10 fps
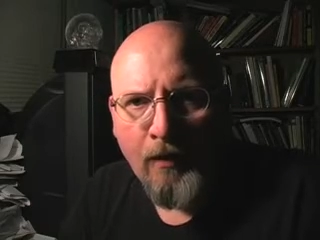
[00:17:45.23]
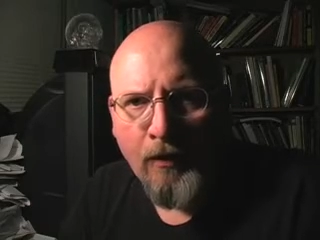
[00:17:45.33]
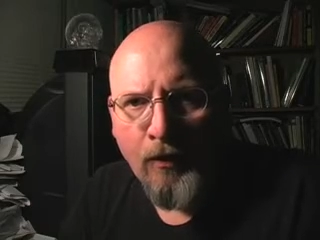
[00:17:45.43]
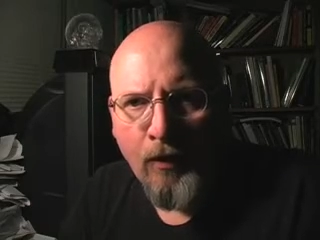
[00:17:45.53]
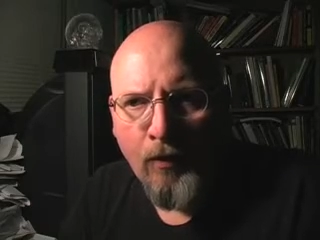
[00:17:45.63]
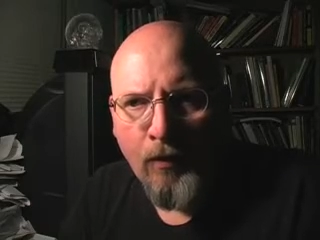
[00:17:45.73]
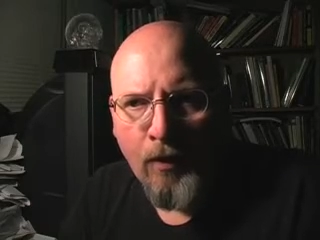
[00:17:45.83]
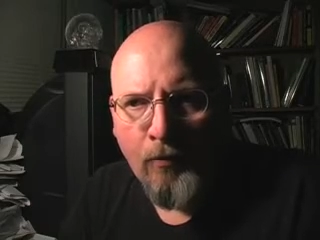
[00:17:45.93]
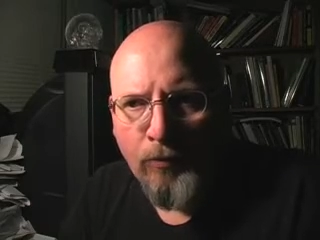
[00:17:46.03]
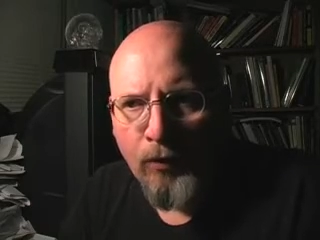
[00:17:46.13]
you know,
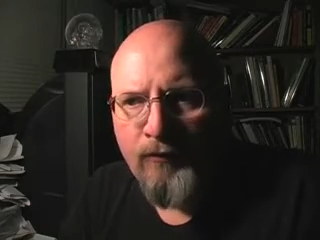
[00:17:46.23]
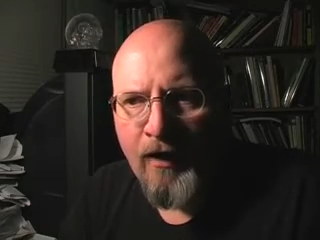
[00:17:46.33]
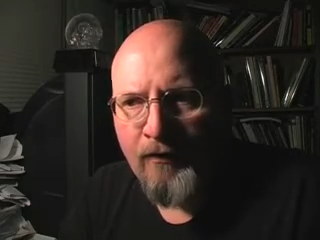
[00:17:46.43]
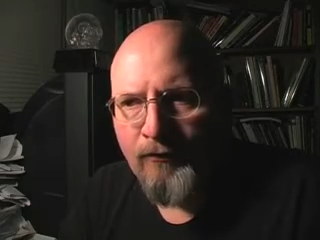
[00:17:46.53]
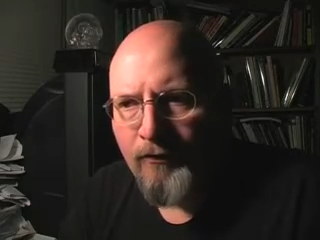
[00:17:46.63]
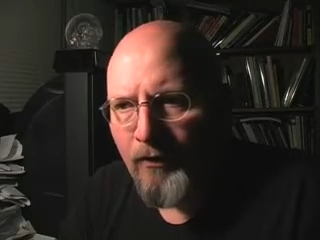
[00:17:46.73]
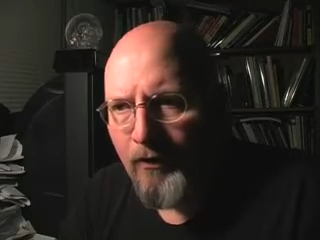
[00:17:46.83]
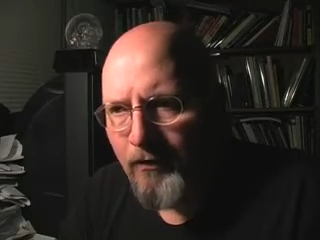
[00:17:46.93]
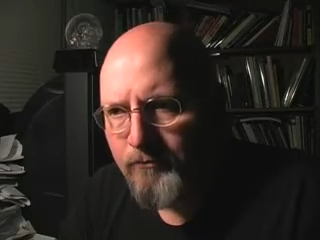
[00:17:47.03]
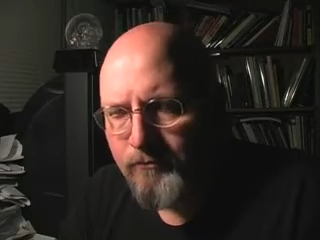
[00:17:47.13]
potential